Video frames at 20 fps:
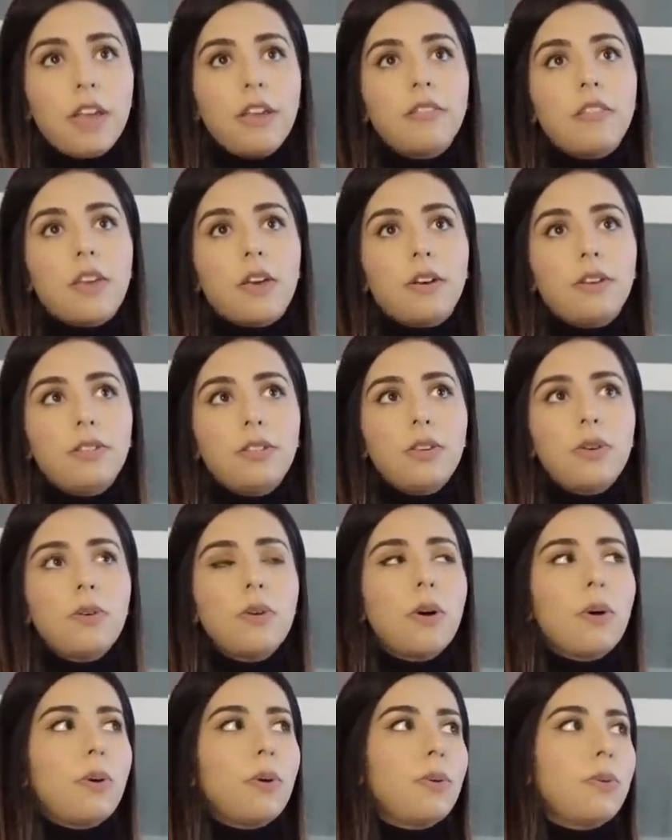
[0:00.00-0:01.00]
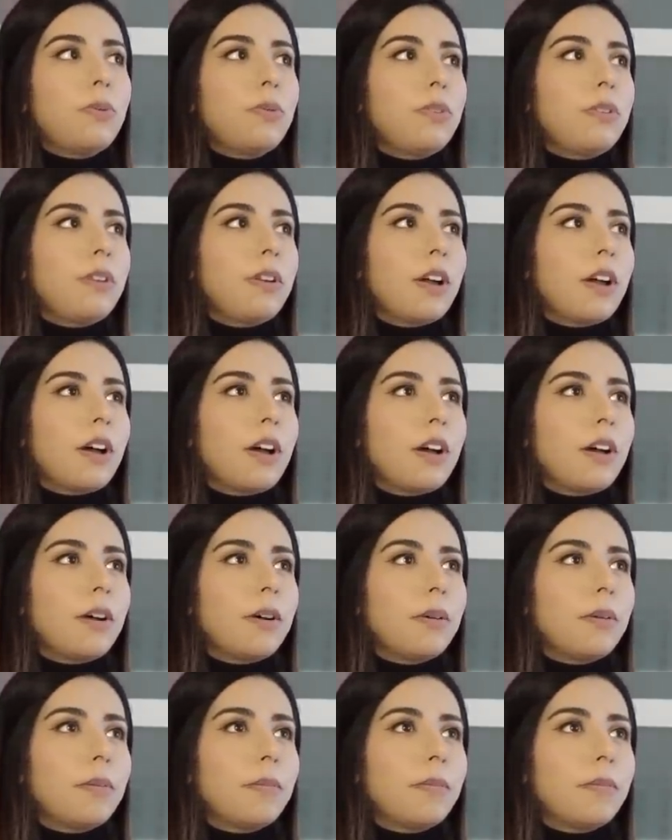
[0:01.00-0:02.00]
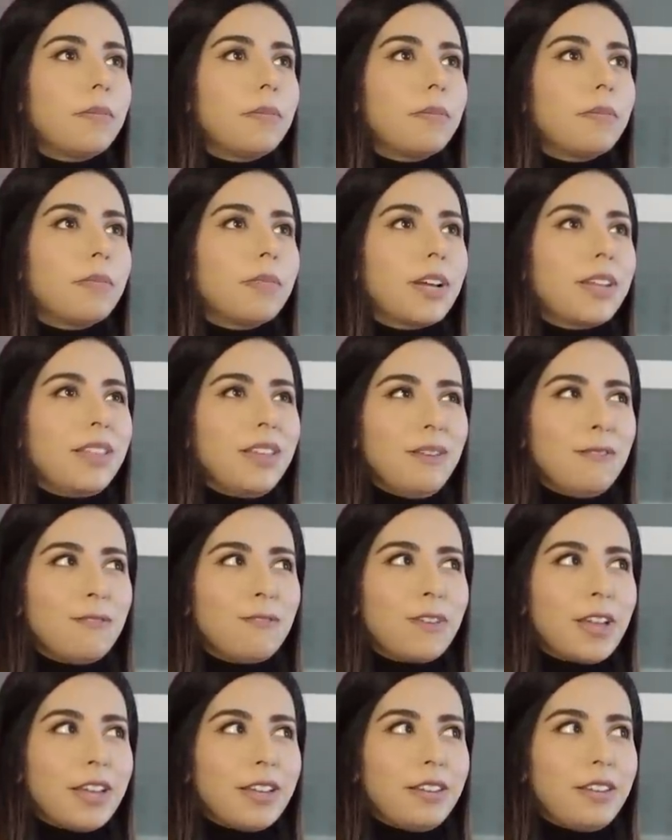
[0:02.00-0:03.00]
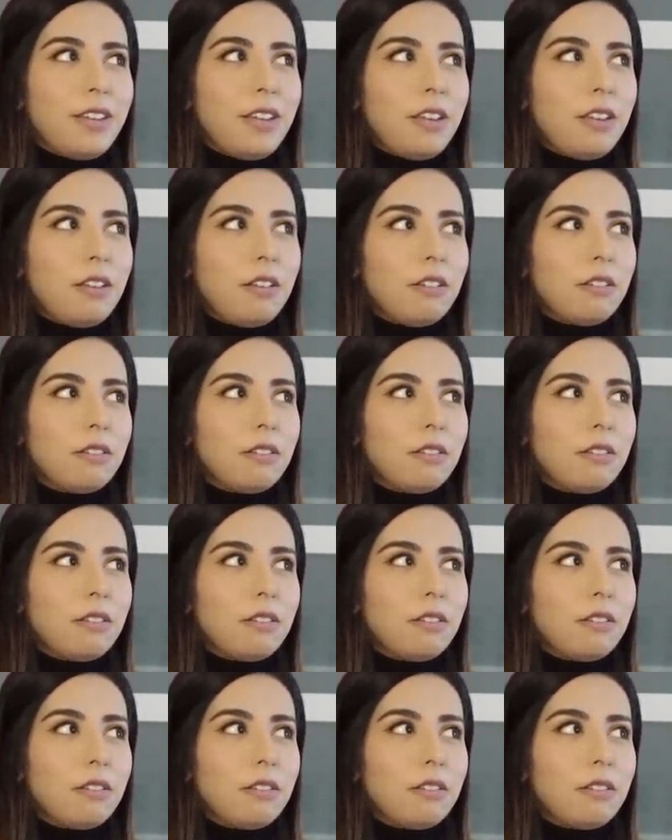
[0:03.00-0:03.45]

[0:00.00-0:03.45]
They also own, I think, Fendi?